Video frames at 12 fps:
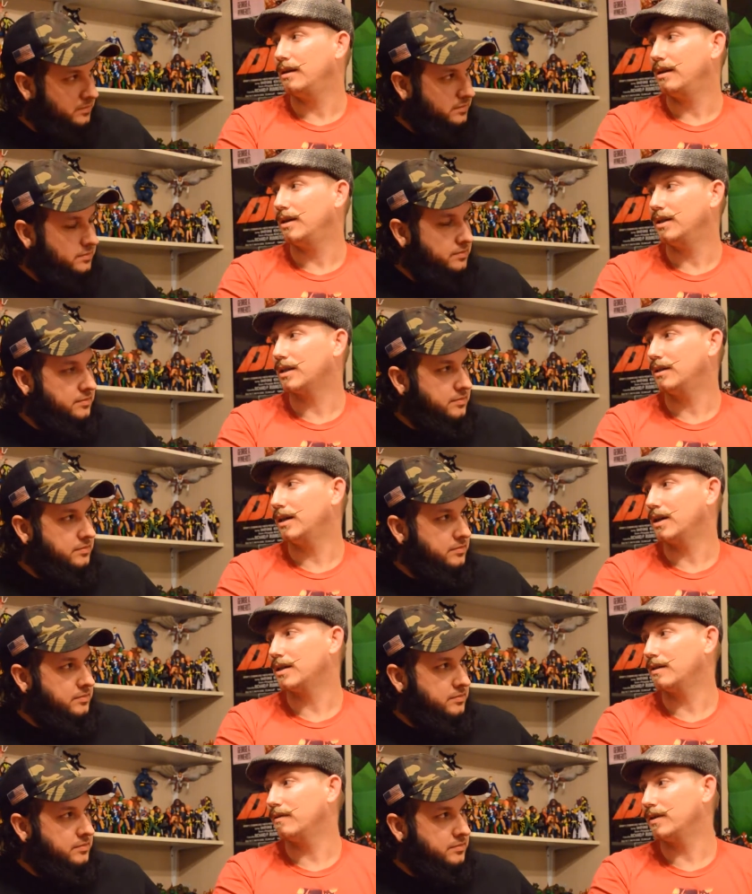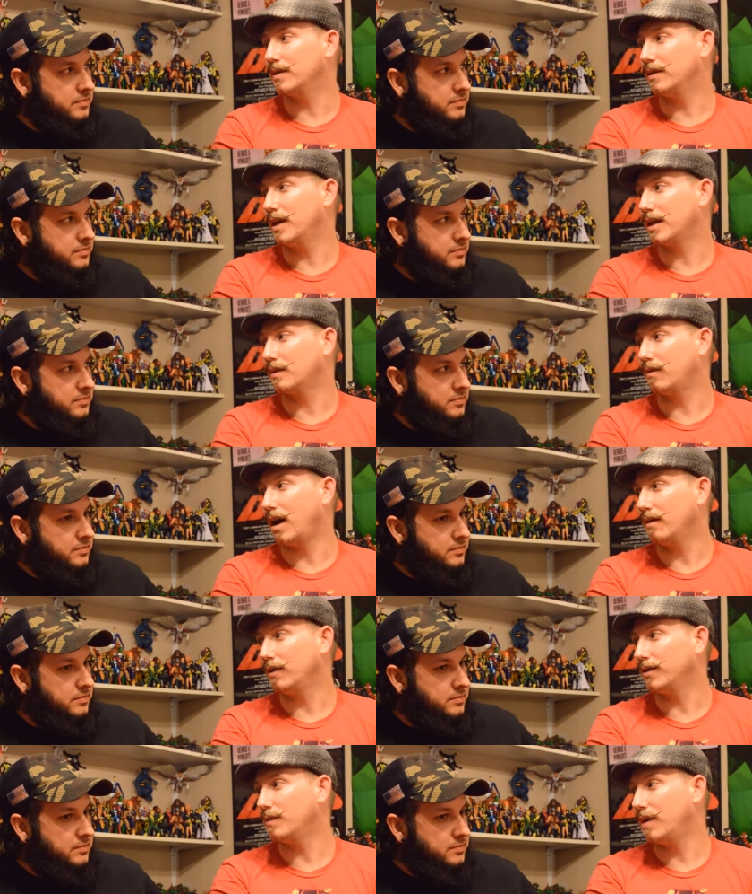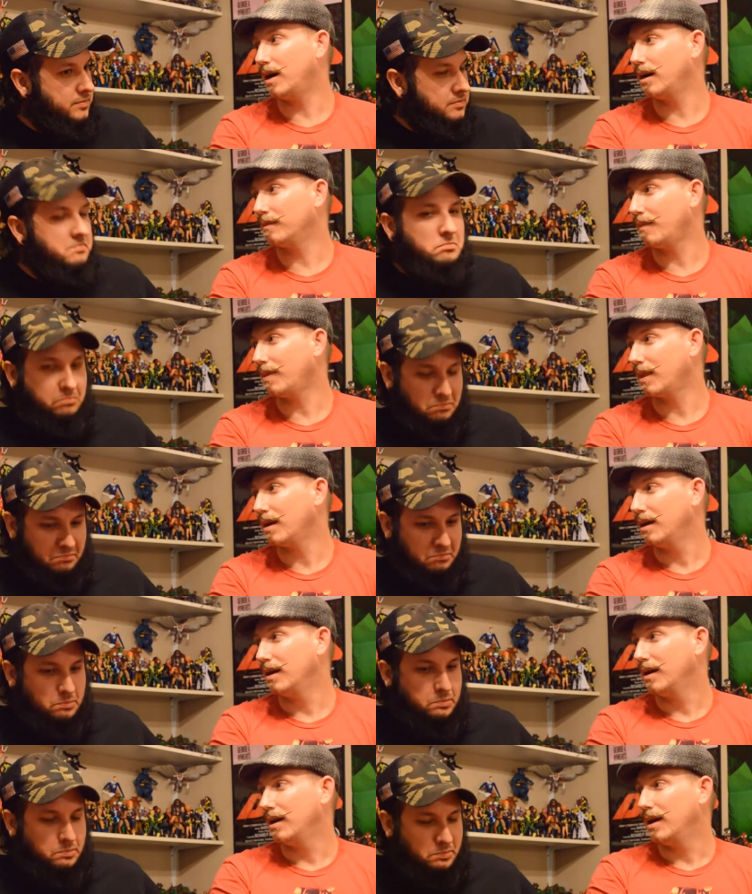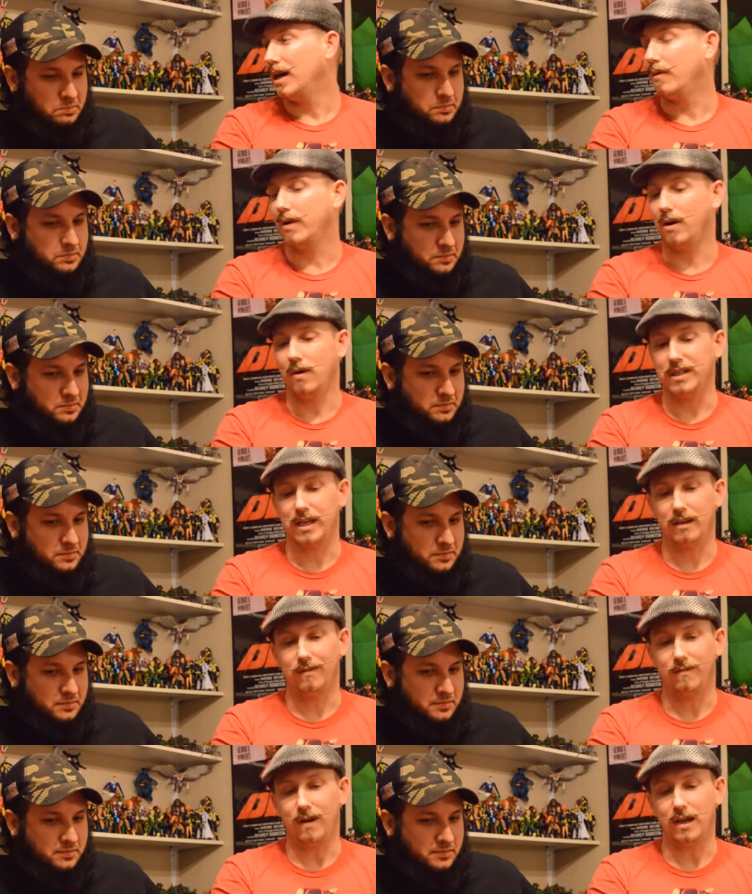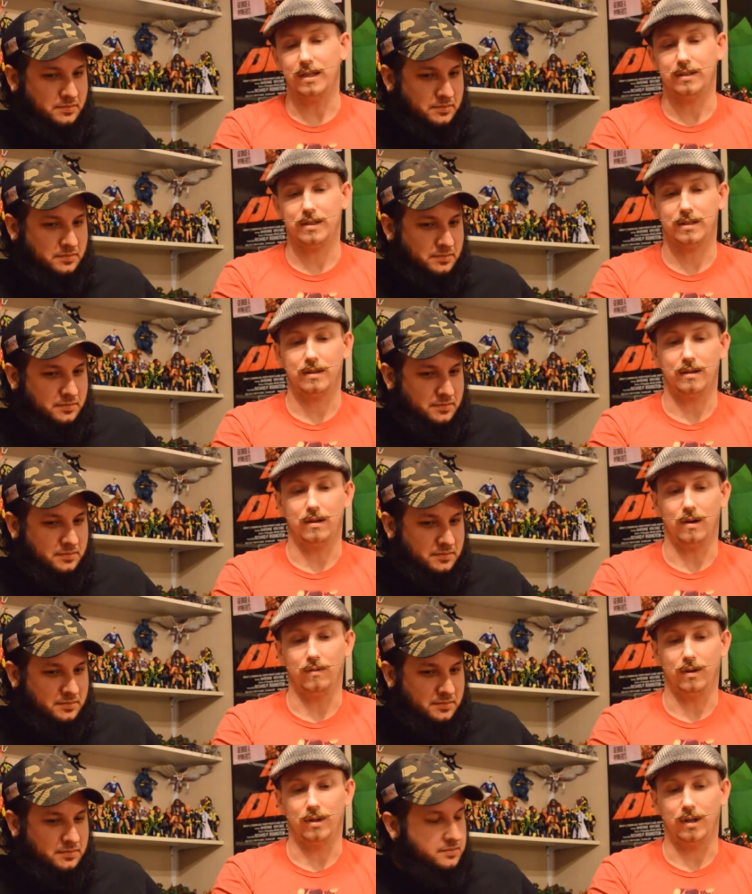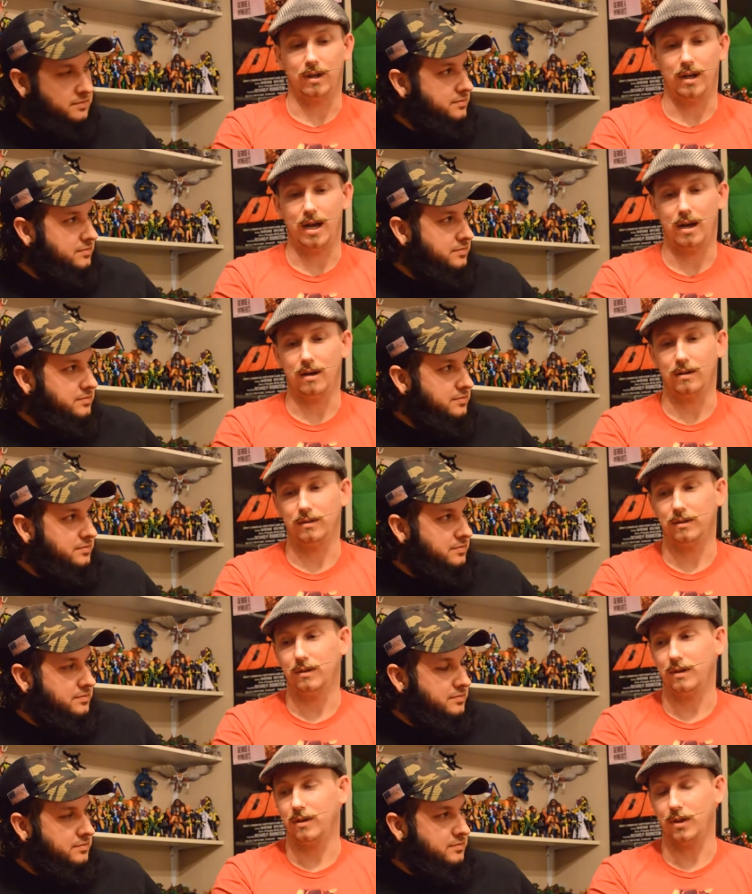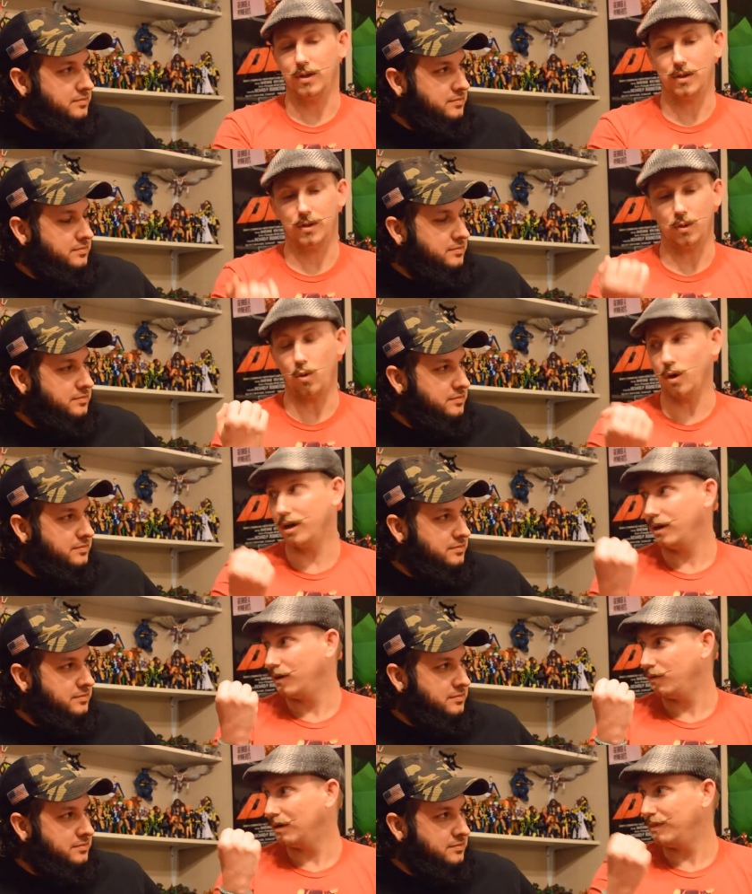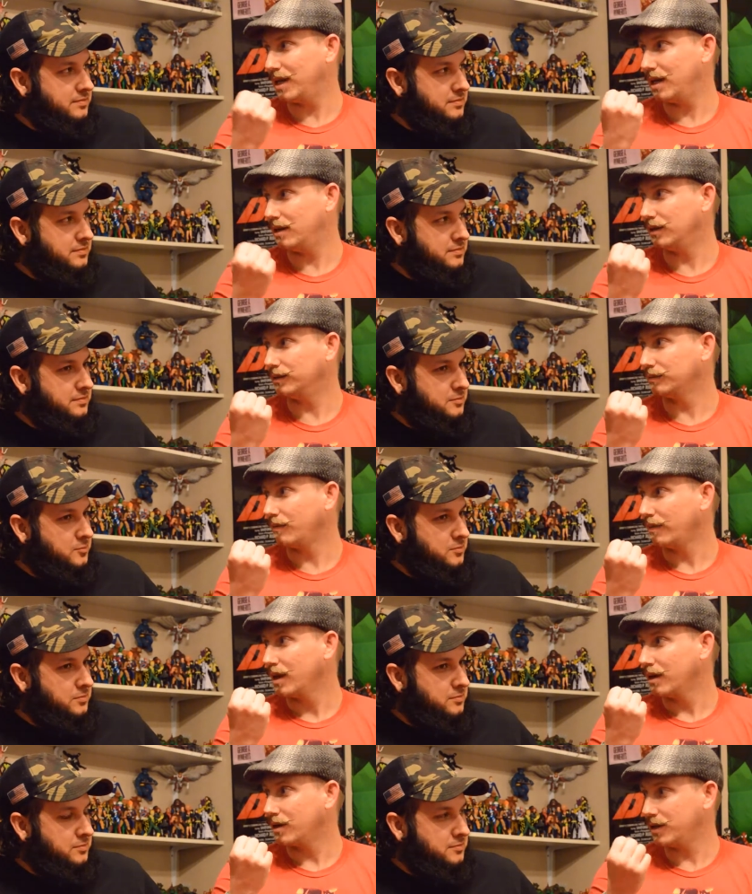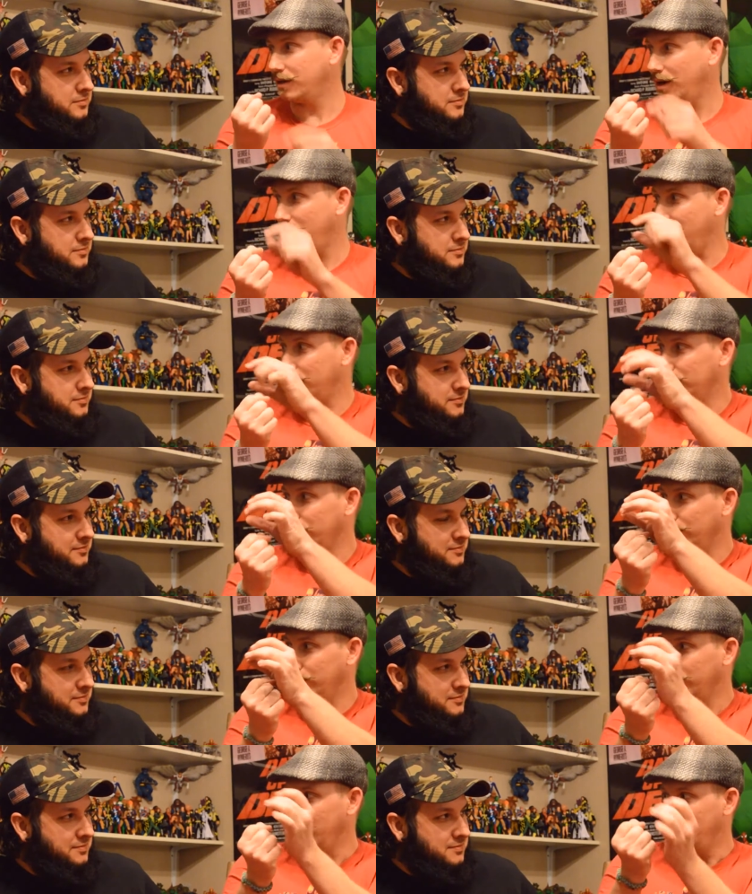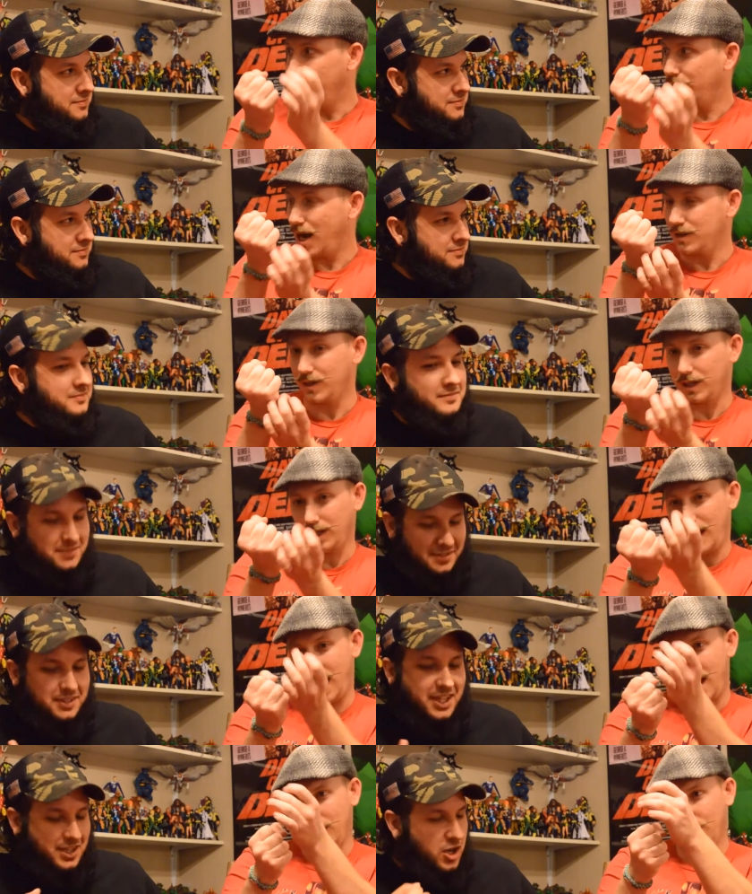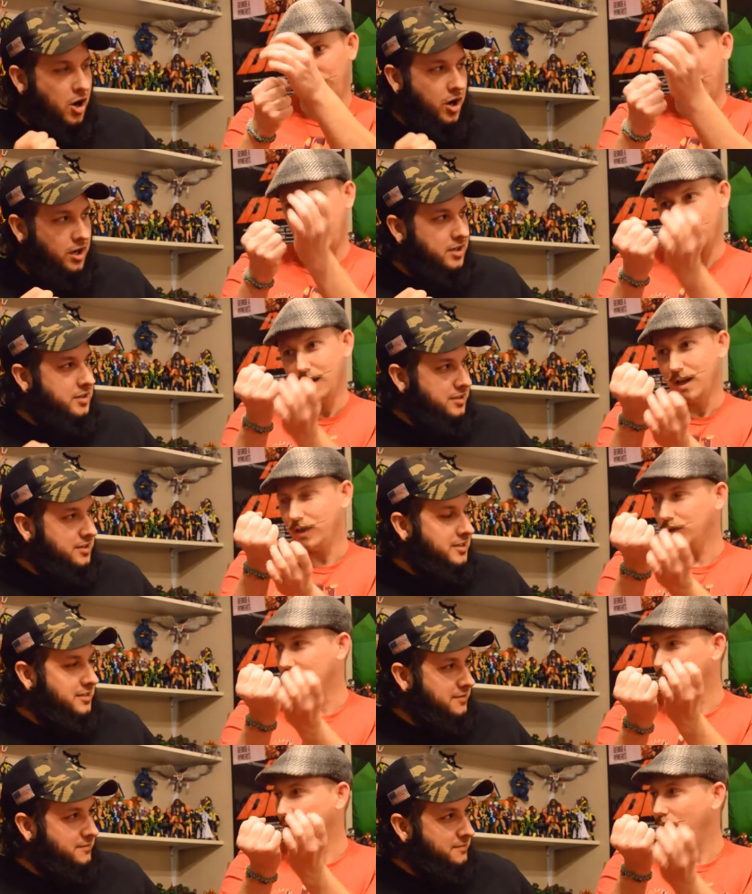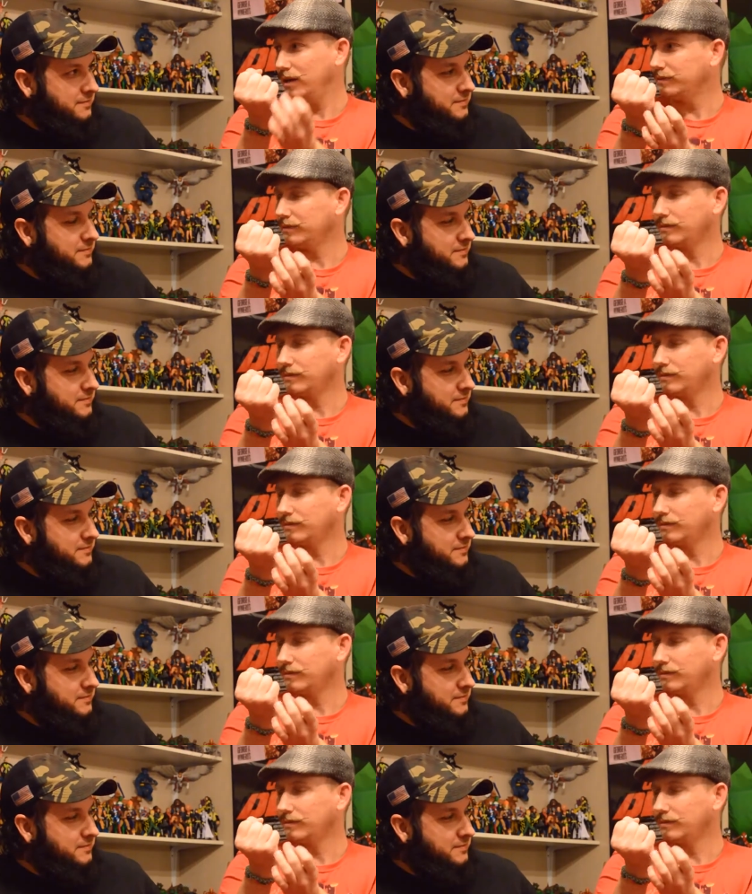Speaker 1: his collection was the next rival to mine. Mm -hmm. And we always had fights over how the sword would be held. Because, you know, I had the little plastic handle thing, the little guard.